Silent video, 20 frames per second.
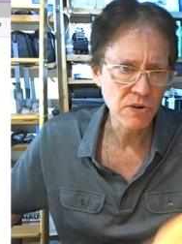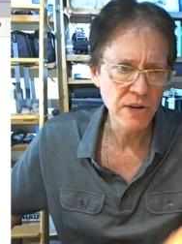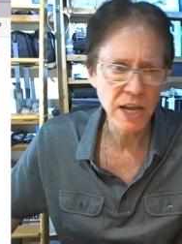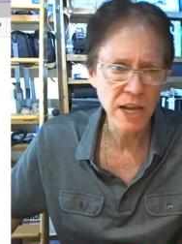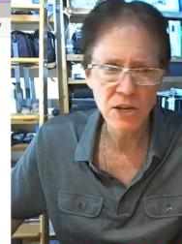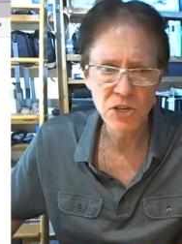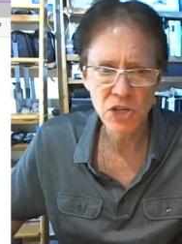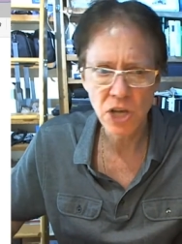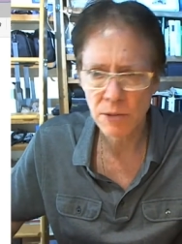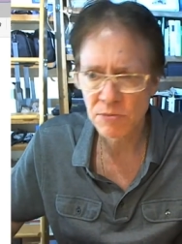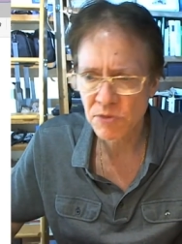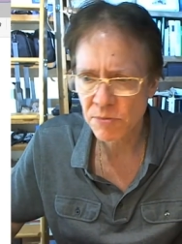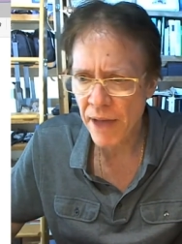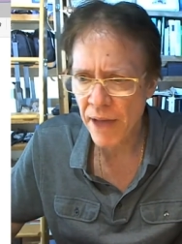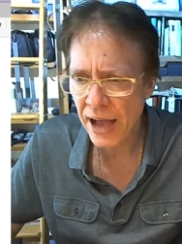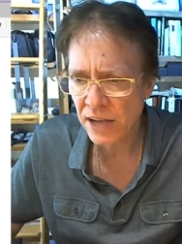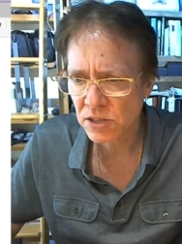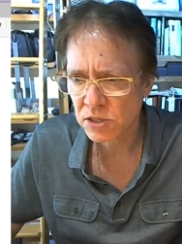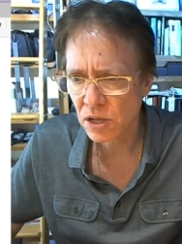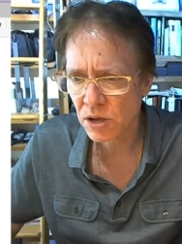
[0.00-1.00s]
Da James
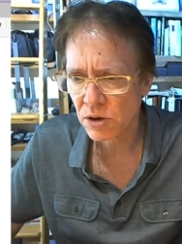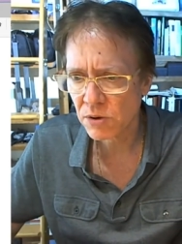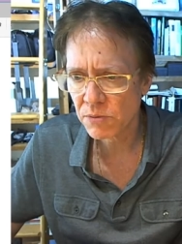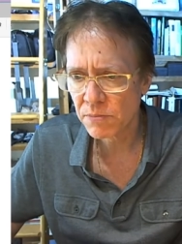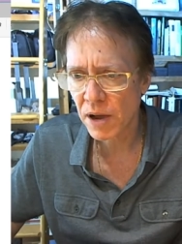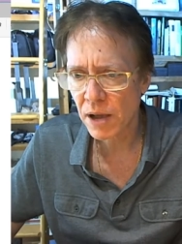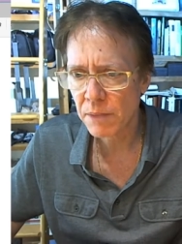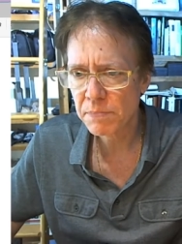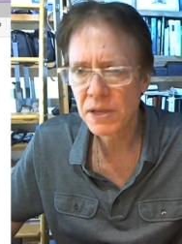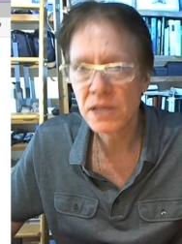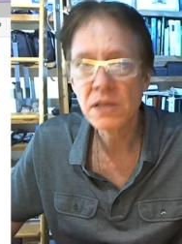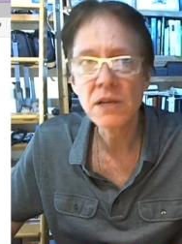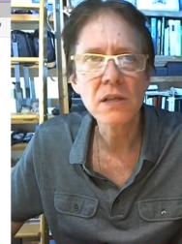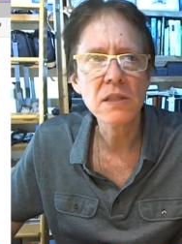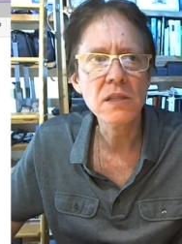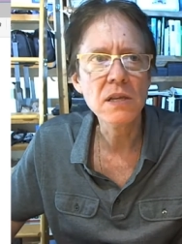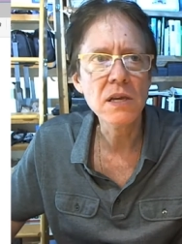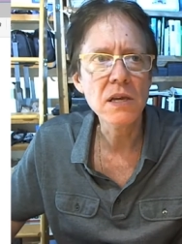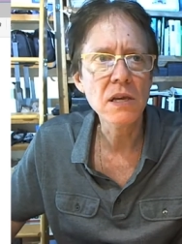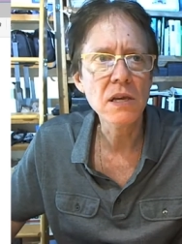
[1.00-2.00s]
Maxlow, in my
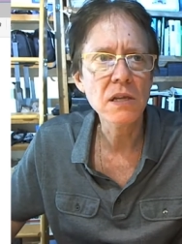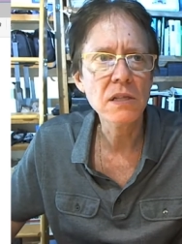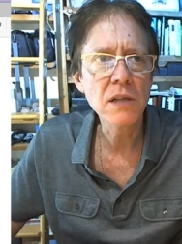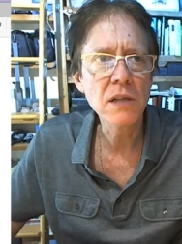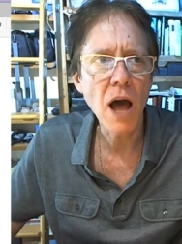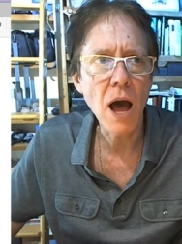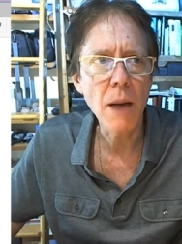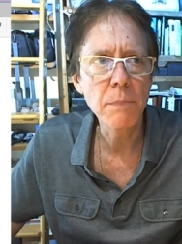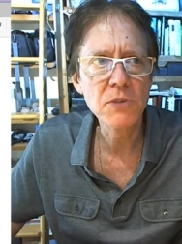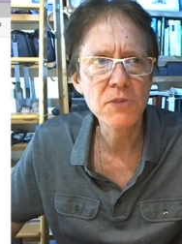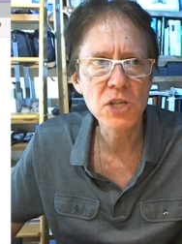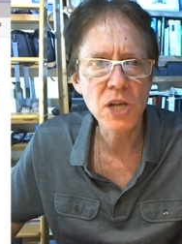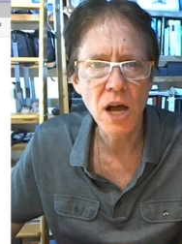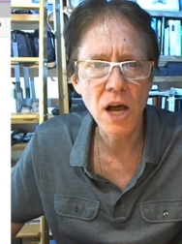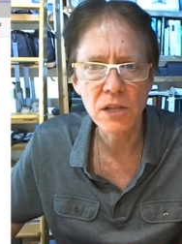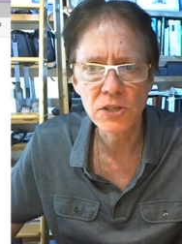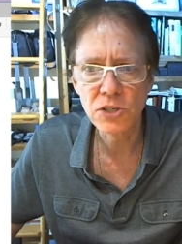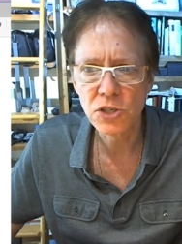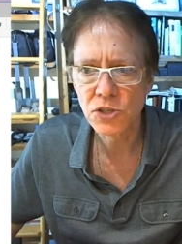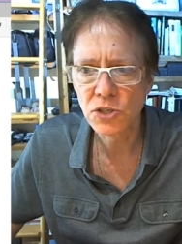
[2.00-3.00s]
opinion, the top
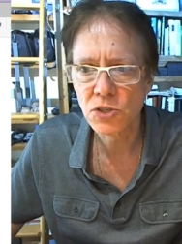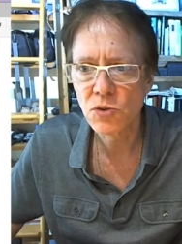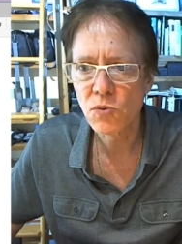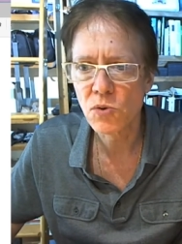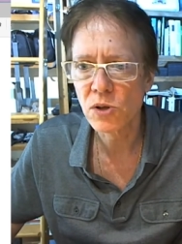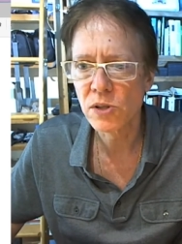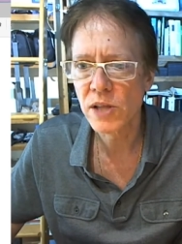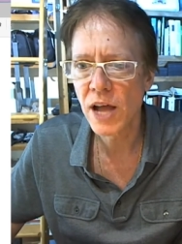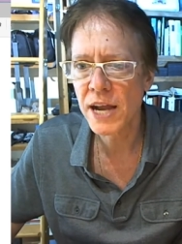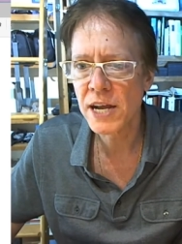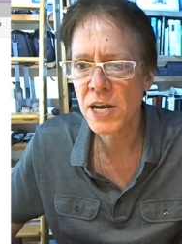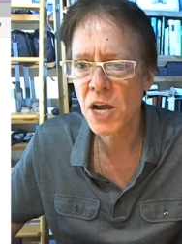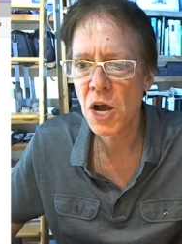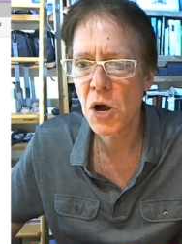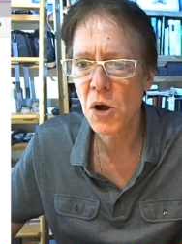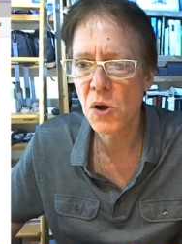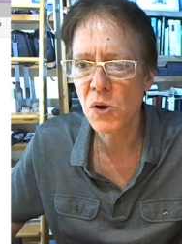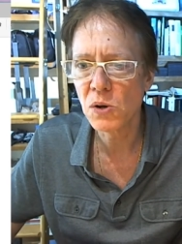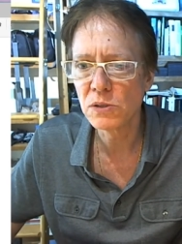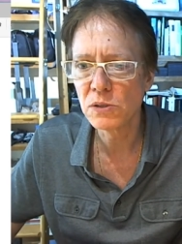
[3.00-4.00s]
geologist in the world. I
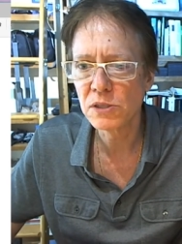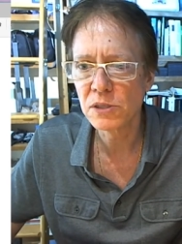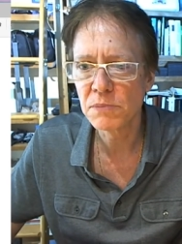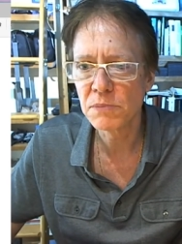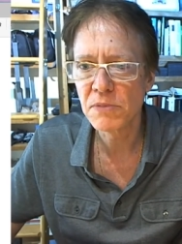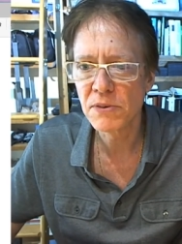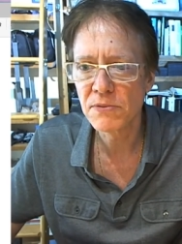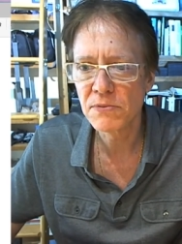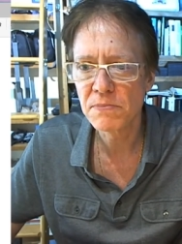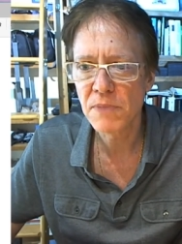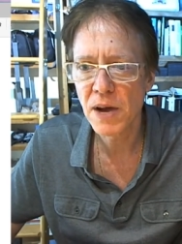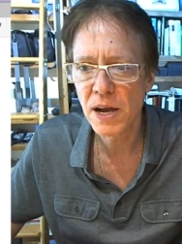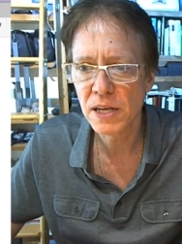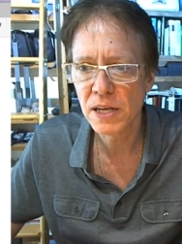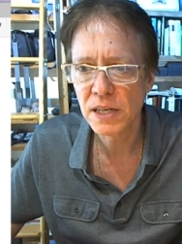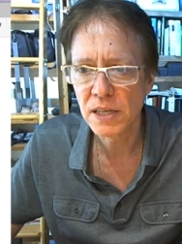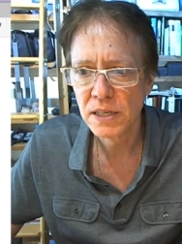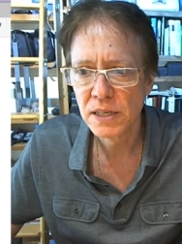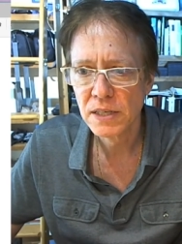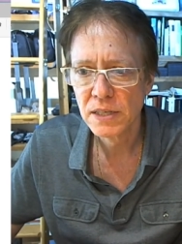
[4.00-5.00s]
know some of
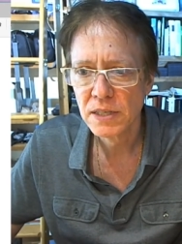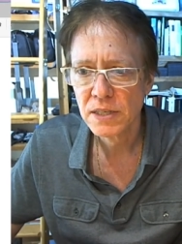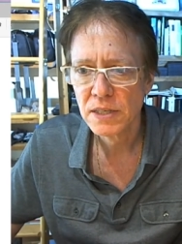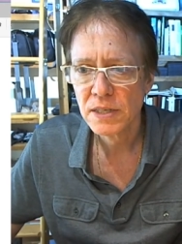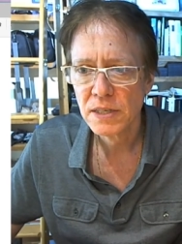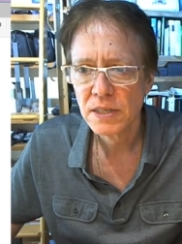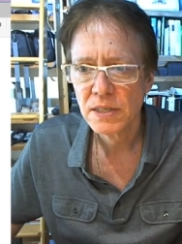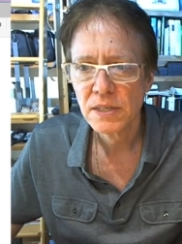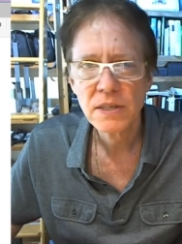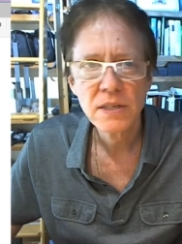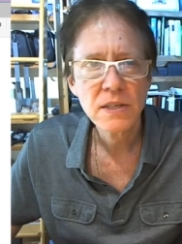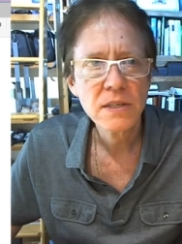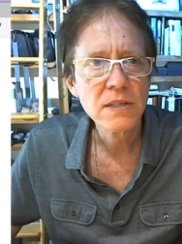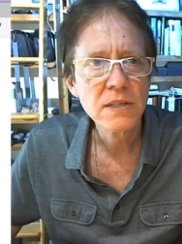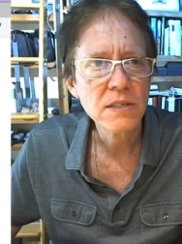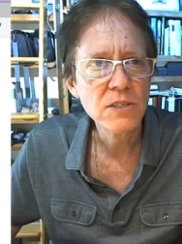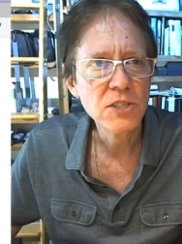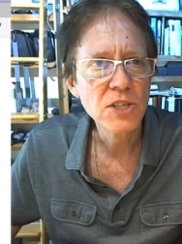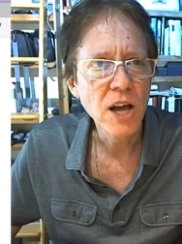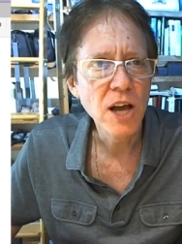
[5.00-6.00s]
my
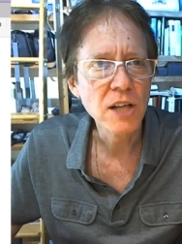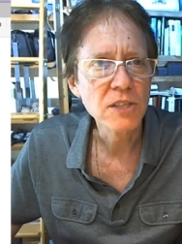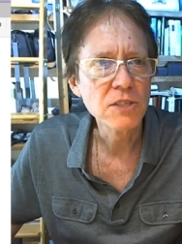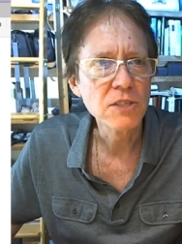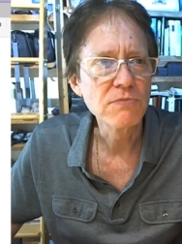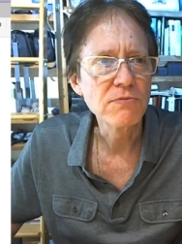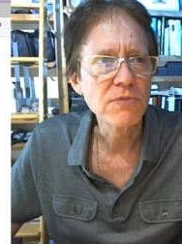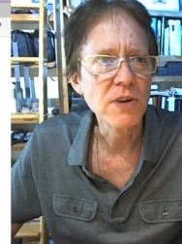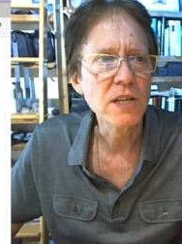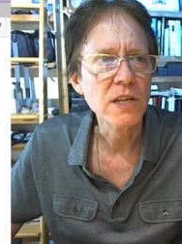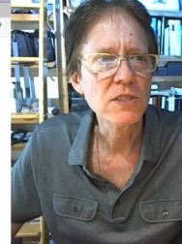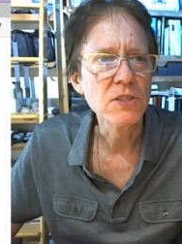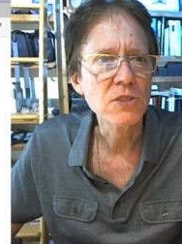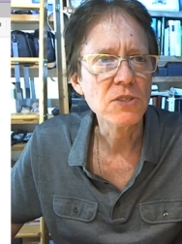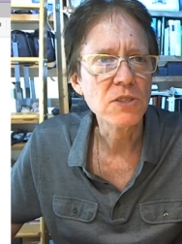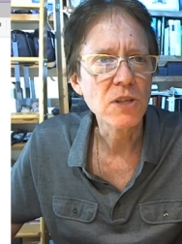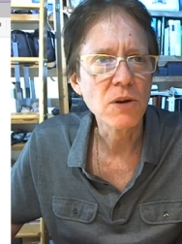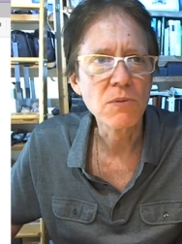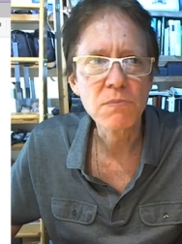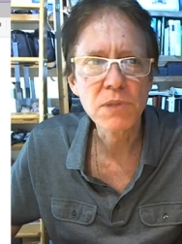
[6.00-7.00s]
geology friends
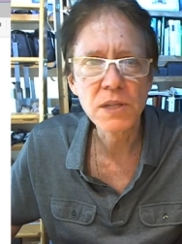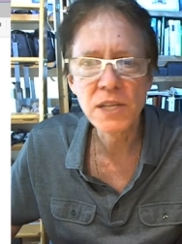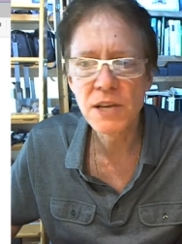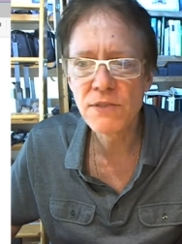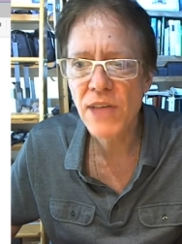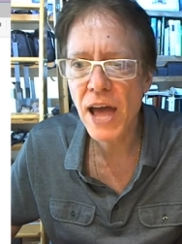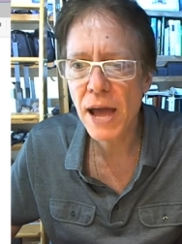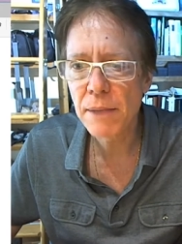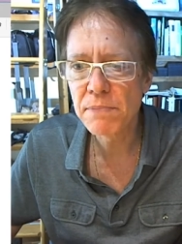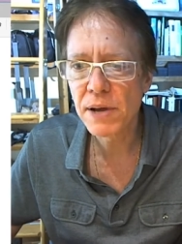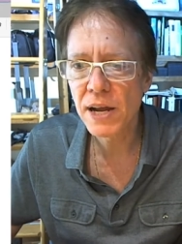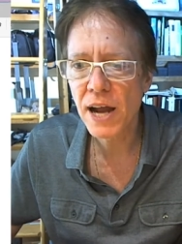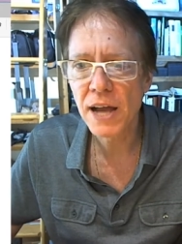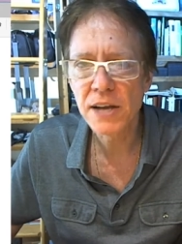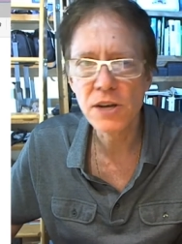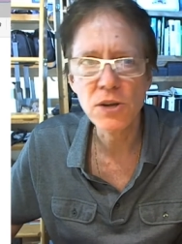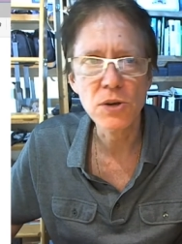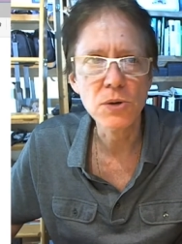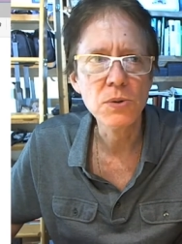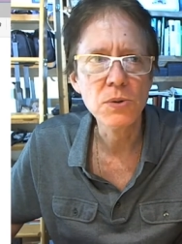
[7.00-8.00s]
don't believe that, but I
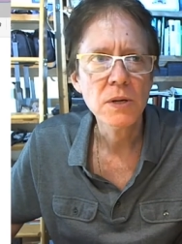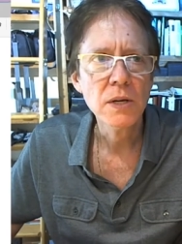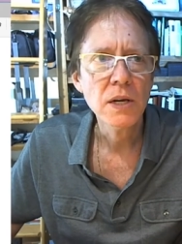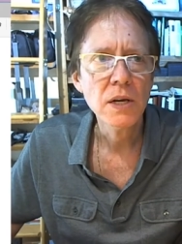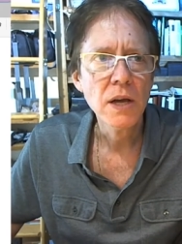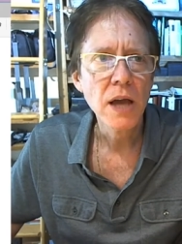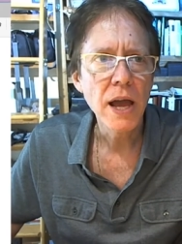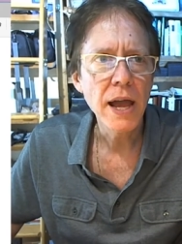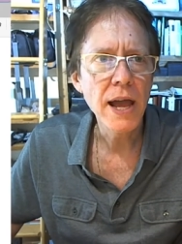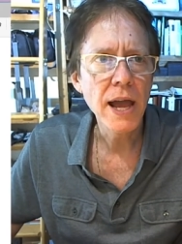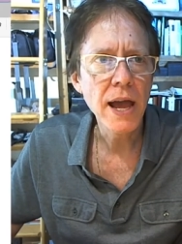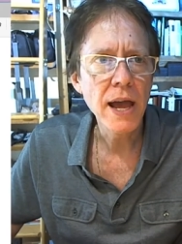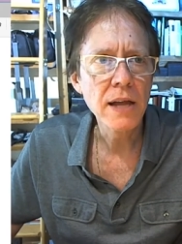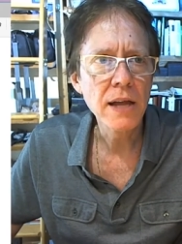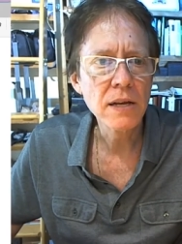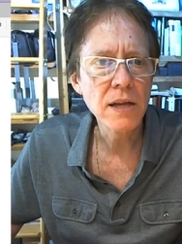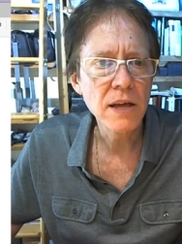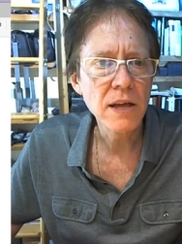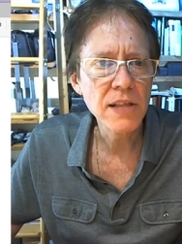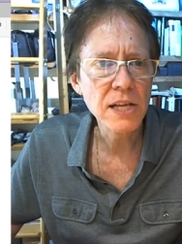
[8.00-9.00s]
do.
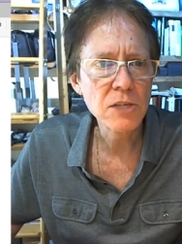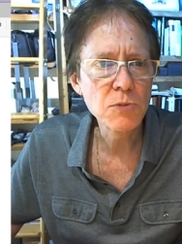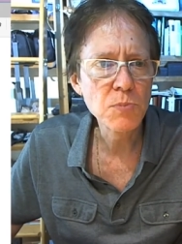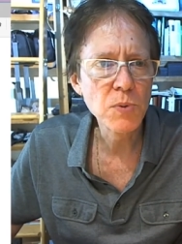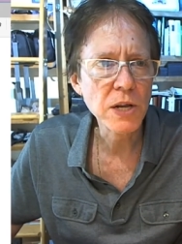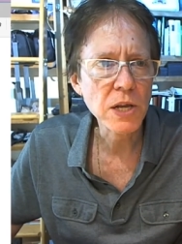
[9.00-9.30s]
And uh, that's pretty